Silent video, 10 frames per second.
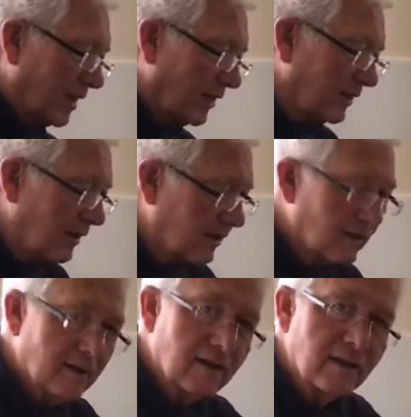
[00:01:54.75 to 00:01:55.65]
on.
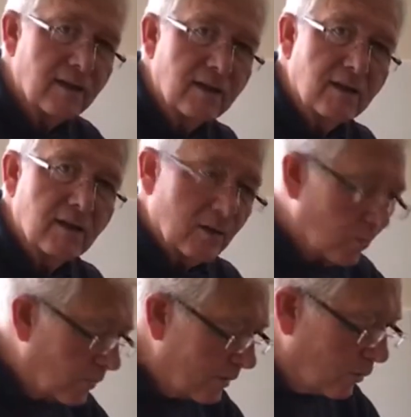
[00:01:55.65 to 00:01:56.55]

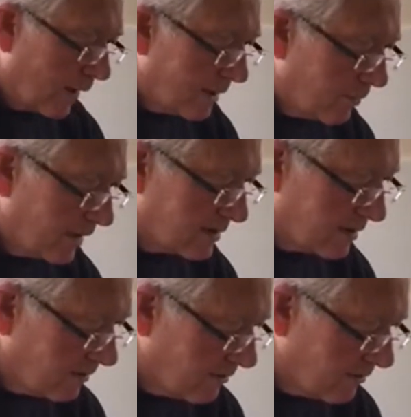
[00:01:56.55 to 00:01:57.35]
We wipe it,